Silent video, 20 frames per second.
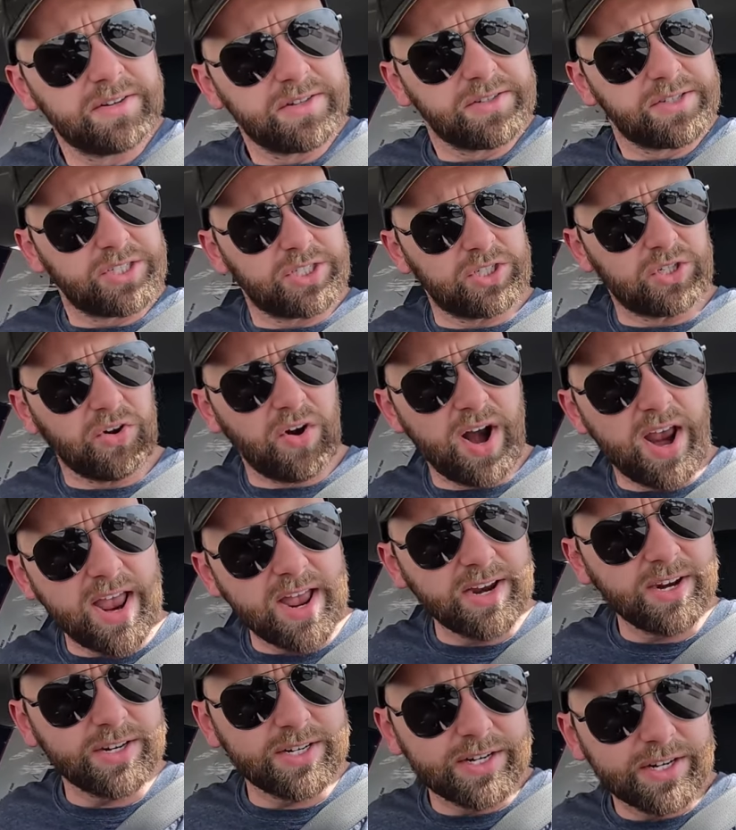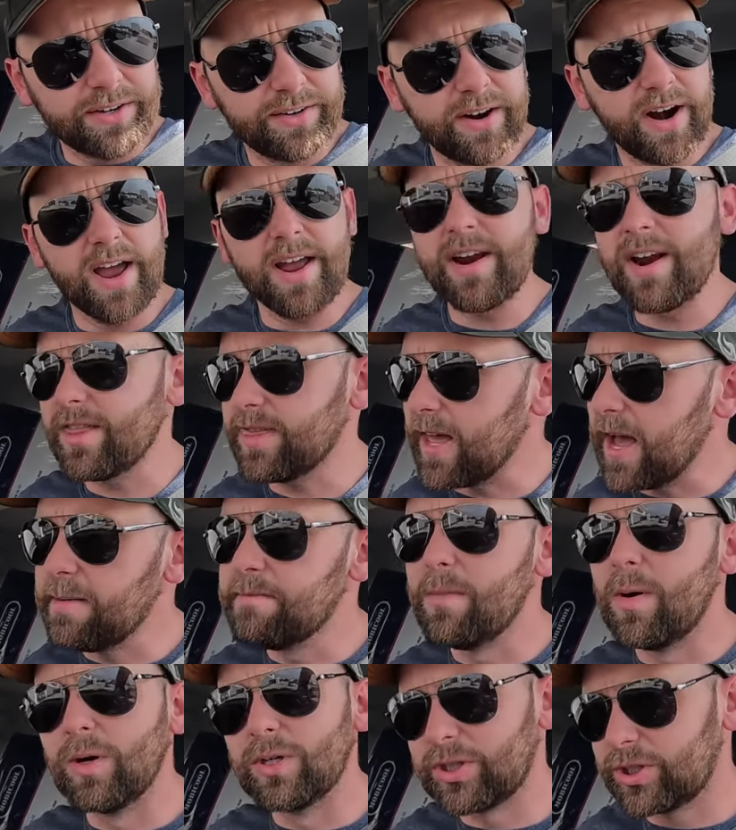Strange, right? I thought
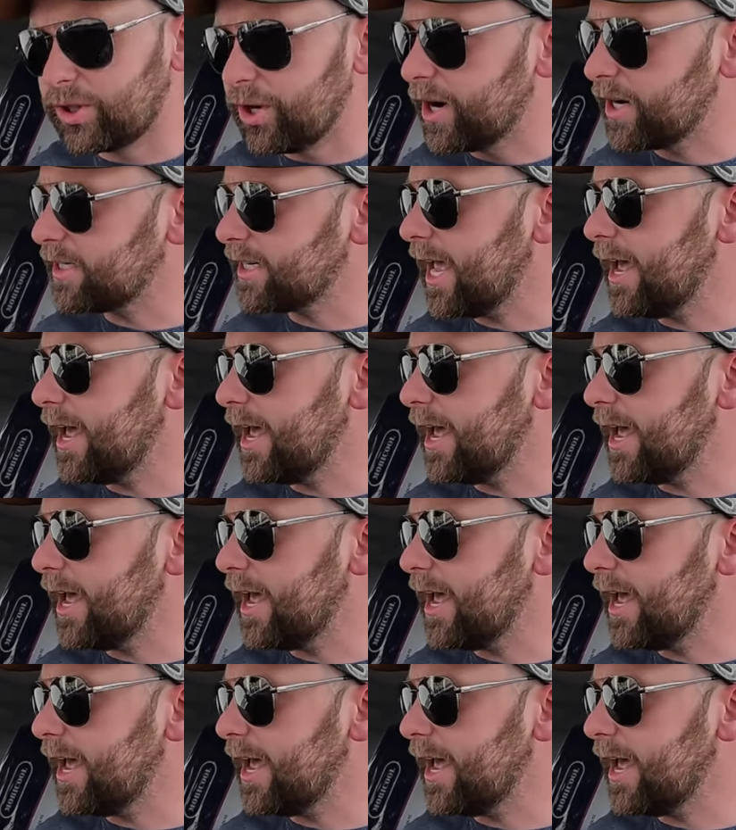most trucks